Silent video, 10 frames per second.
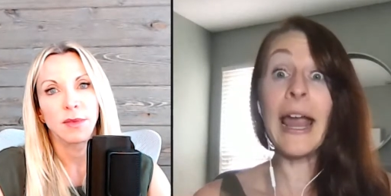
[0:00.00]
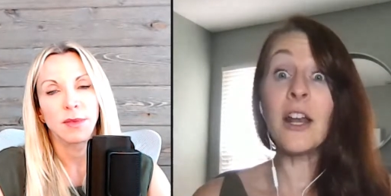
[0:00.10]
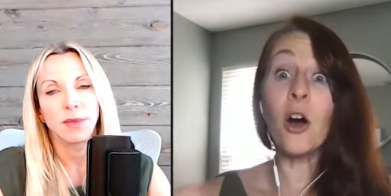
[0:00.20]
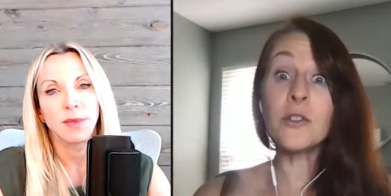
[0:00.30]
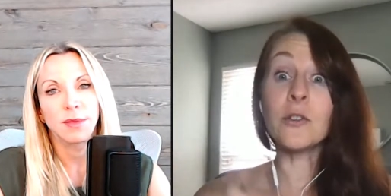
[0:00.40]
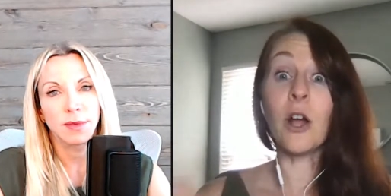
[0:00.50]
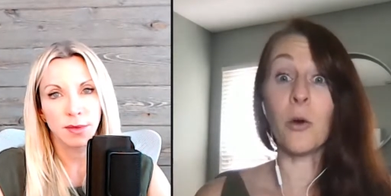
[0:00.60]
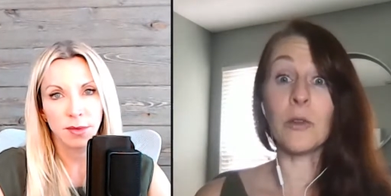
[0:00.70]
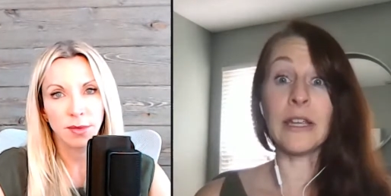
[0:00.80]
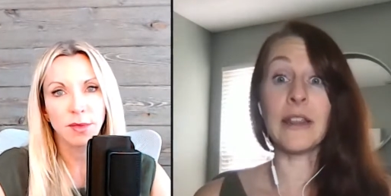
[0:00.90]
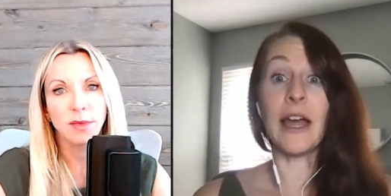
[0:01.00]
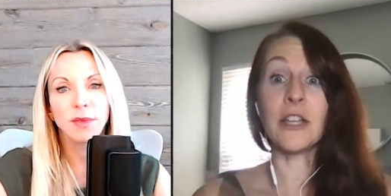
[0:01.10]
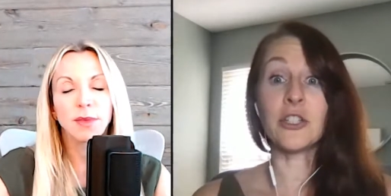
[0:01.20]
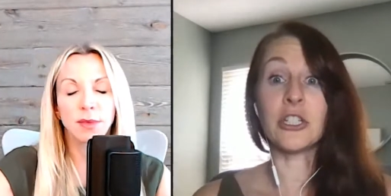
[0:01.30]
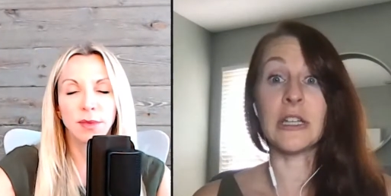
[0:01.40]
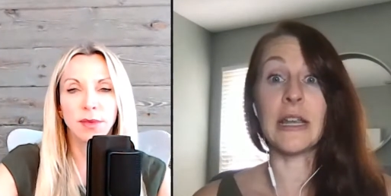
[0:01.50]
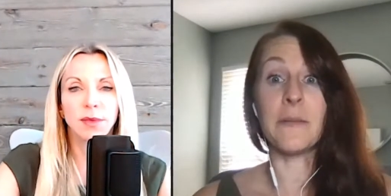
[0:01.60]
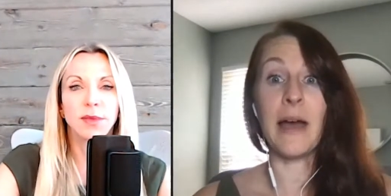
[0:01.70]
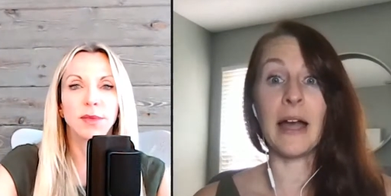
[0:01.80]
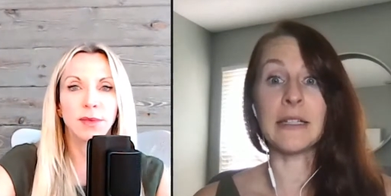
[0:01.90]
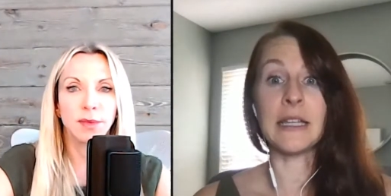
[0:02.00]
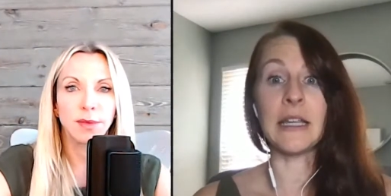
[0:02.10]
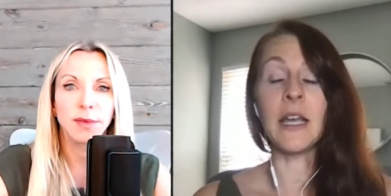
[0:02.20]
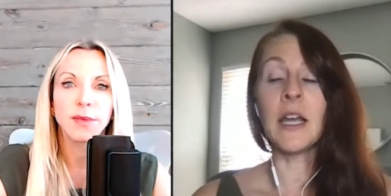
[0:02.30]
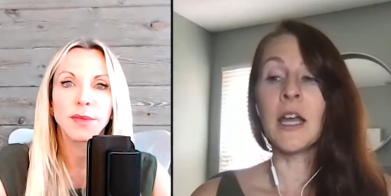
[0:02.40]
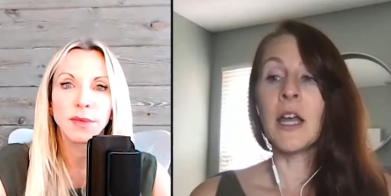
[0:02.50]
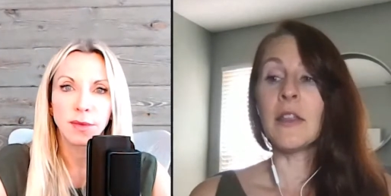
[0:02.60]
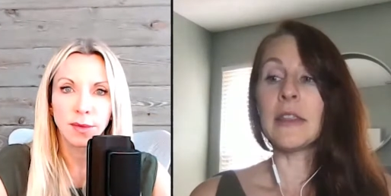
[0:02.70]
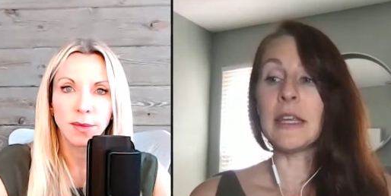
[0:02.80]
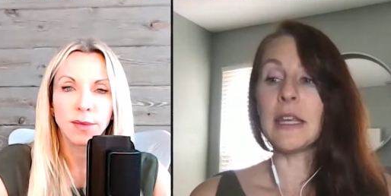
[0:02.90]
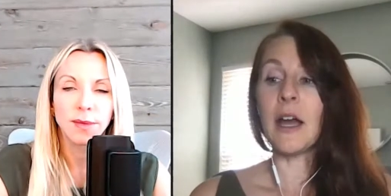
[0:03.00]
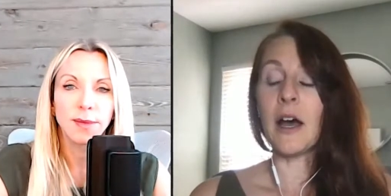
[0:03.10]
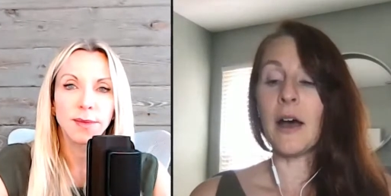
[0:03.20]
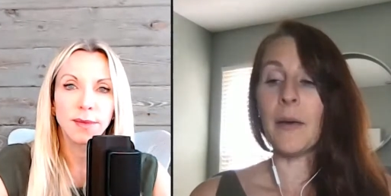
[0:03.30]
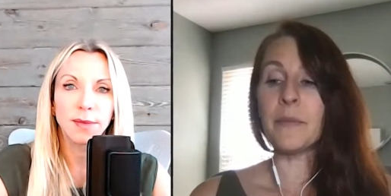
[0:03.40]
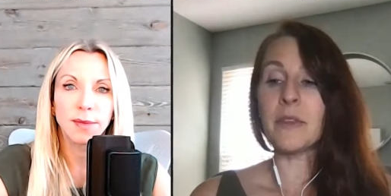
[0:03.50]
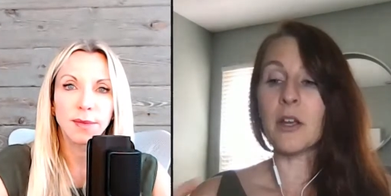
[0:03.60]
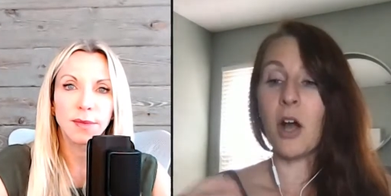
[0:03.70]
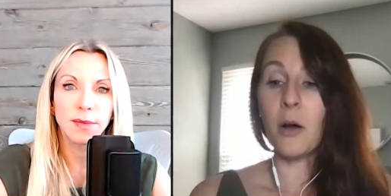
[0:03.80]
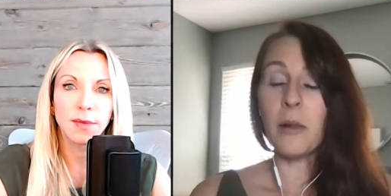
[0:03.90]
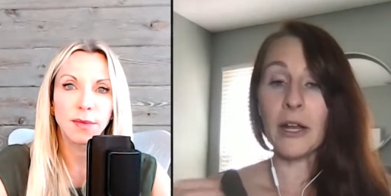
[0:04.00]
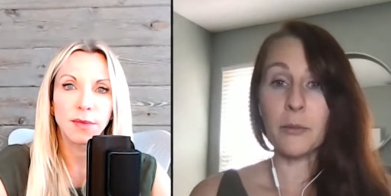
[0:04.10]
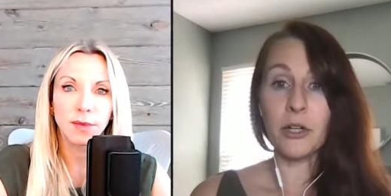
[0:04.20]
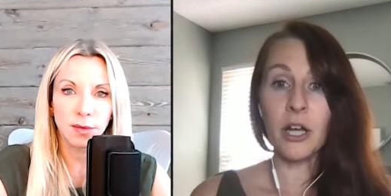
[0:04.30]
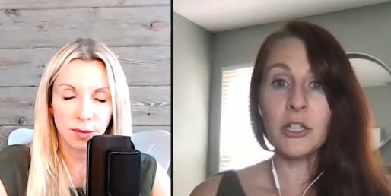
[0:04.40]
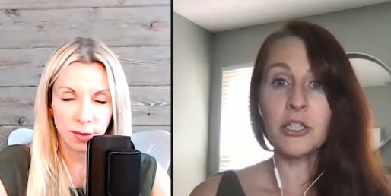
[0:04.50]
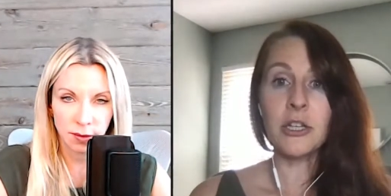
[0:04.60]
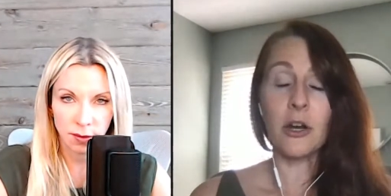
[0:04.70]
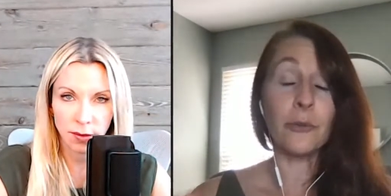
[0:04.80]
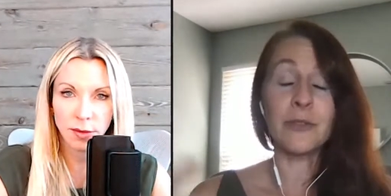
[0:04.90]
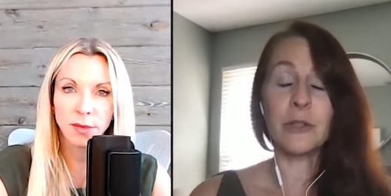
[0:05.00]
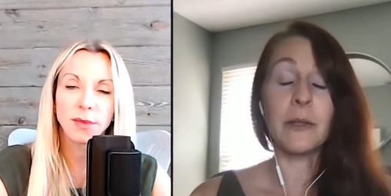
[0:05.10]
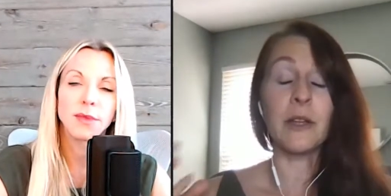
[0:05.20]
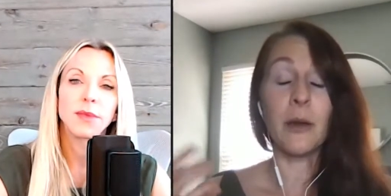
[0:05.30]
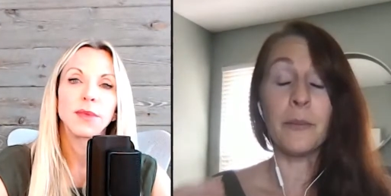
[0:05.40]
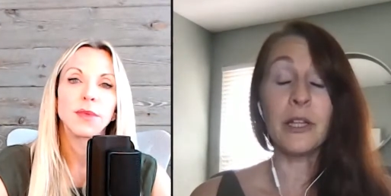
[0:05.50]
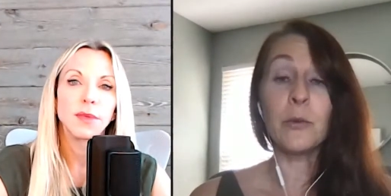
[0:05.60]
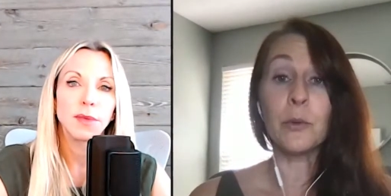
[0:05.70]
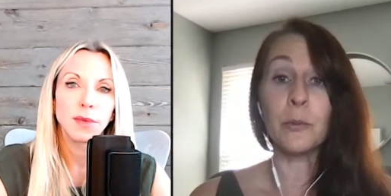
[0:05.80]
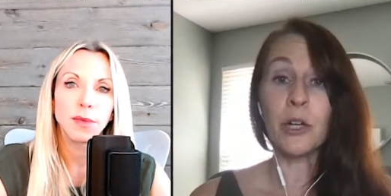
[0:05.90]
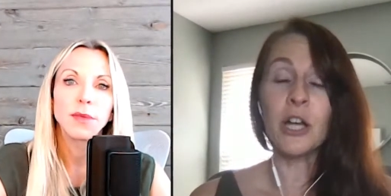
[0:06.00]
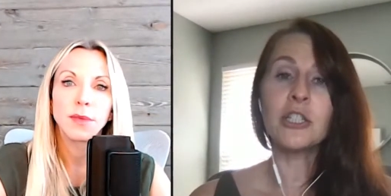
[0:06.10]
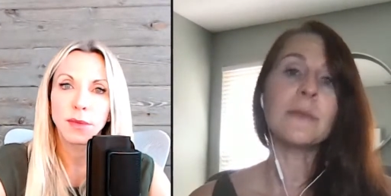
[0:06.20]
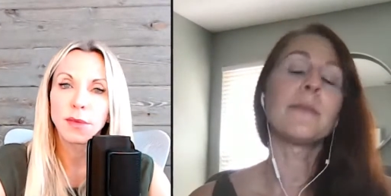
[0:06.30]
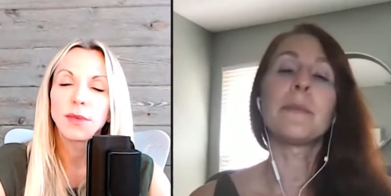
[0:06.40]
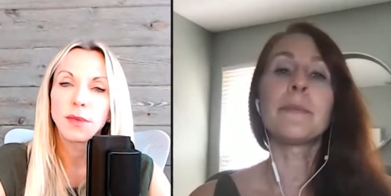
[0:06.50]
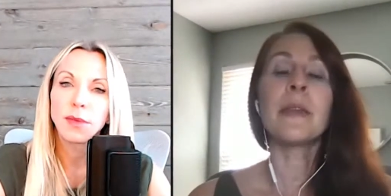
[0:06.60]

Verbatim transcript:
Speaker 1: And also, not only the estrogen impacting the um, the gallbladder production, or excuse me, the bilirubin production,